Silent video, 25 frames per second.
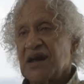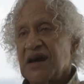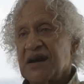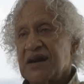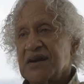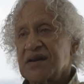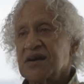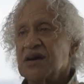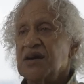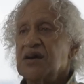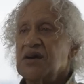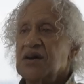
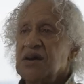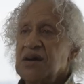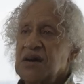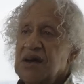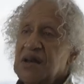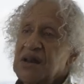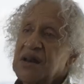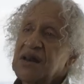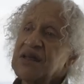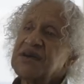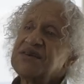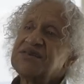like,
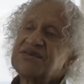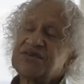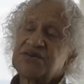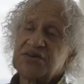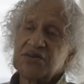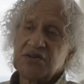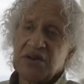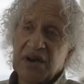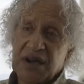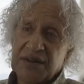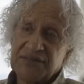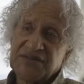at least
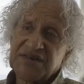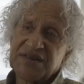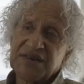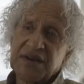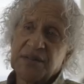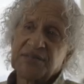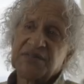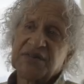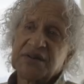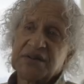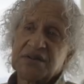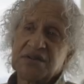you have
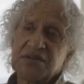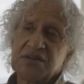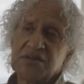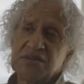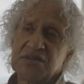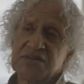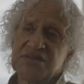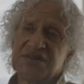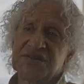something to